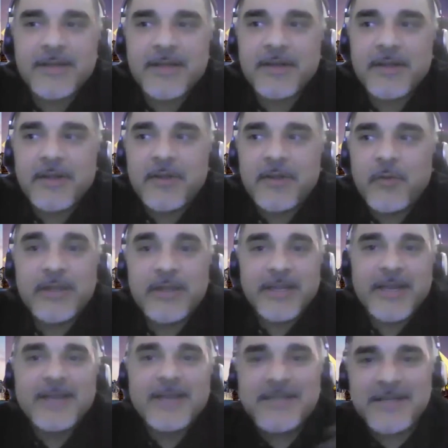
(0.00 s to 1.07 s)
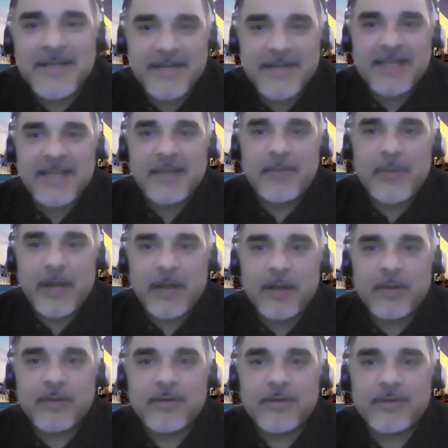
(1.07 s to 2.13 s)
that when the internet came
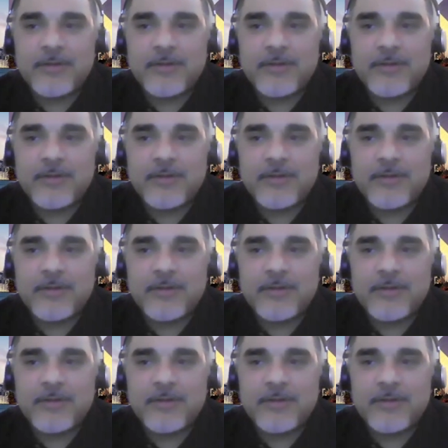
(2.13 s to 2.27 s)
out,